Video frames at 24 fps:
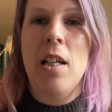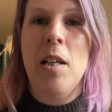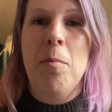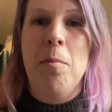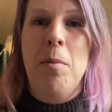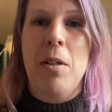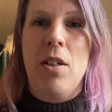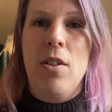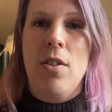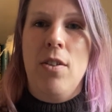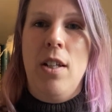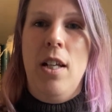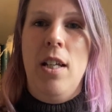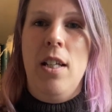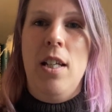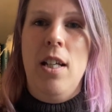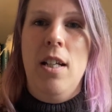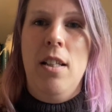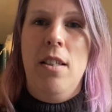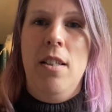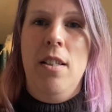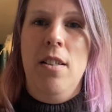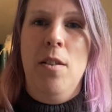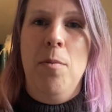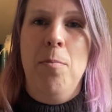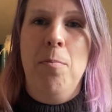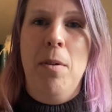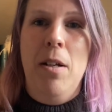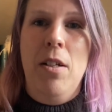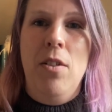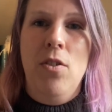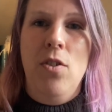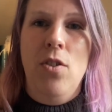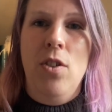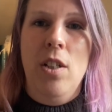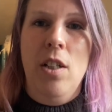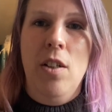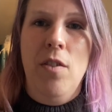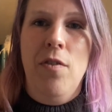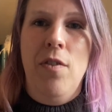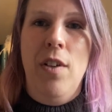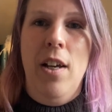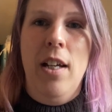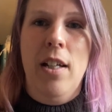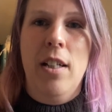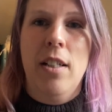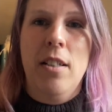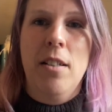because I get this bunching
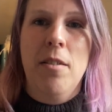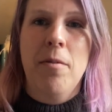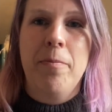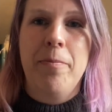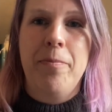effect.